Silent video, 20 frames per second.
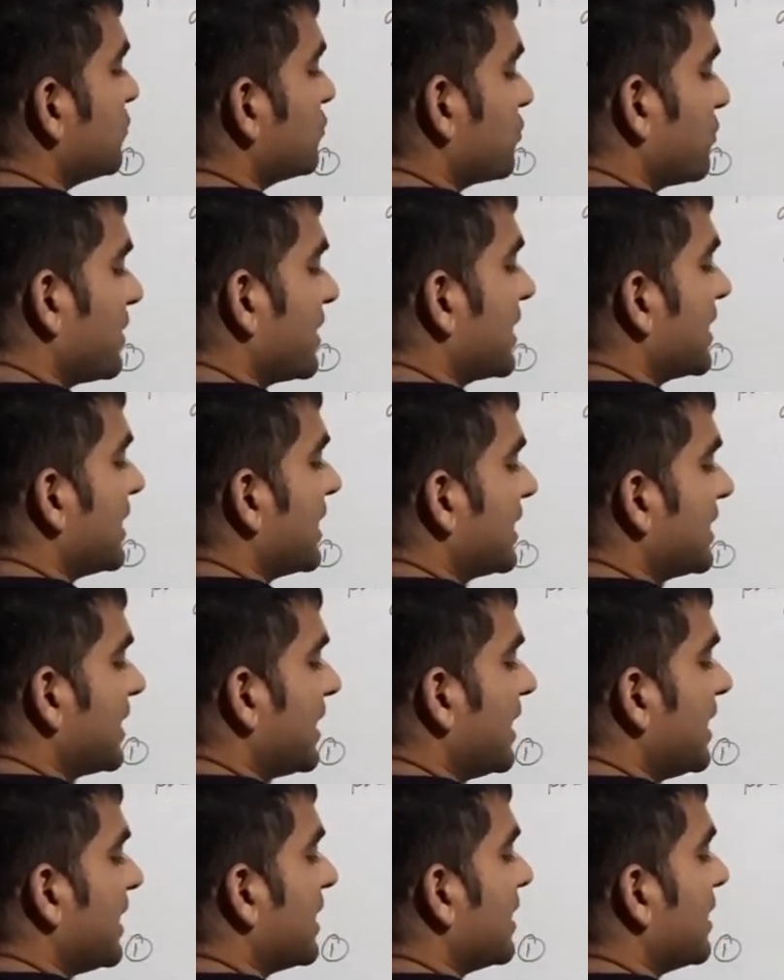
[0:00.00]
So we can write
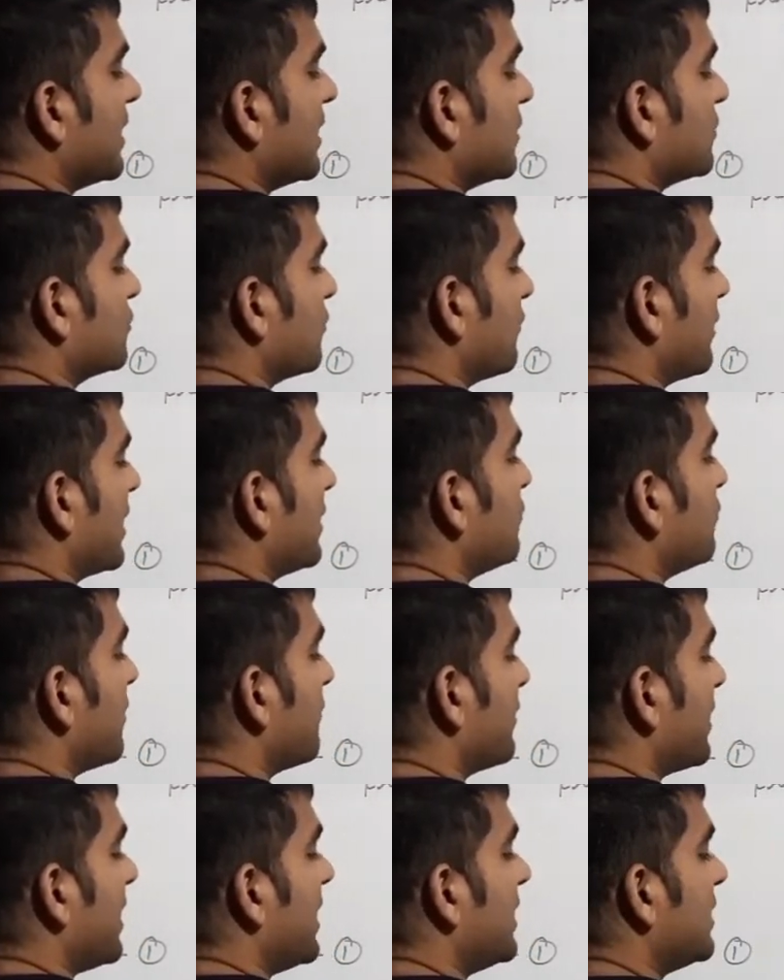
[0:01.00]
A. So value of
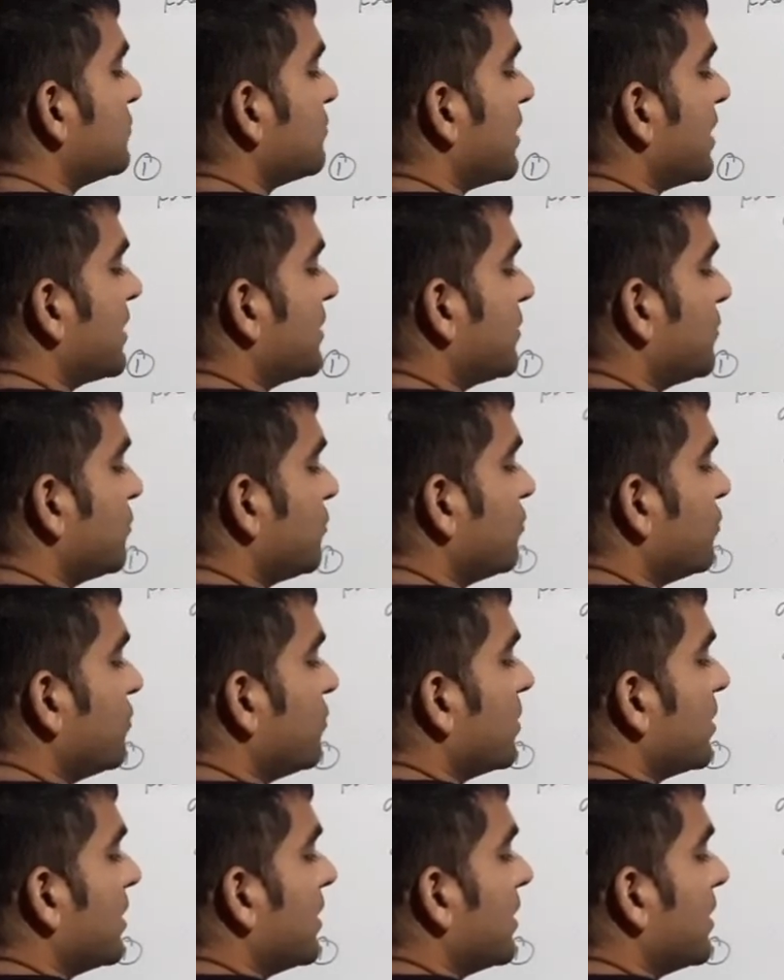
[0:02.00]
A is what? 2.